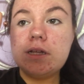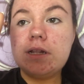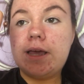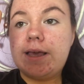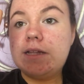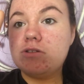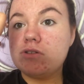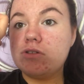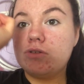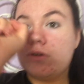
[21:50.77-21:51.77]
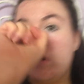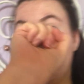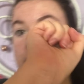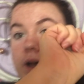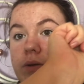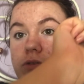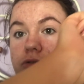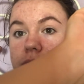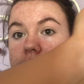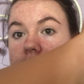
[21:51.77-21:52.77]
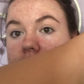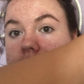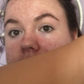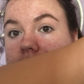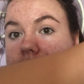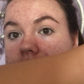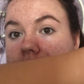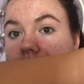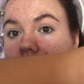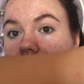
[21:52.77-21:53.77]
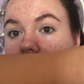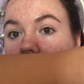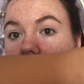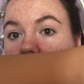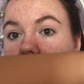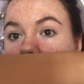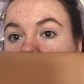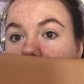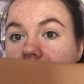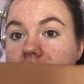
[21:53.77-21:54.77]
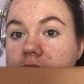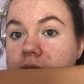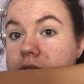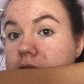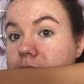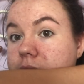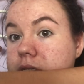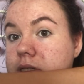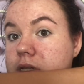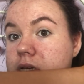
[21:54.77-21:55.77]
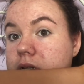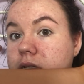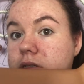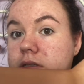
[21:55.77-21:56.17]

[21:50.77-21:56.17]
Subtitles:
Like, it doesn't look like I was rubbing it off. It literally is so seamless still.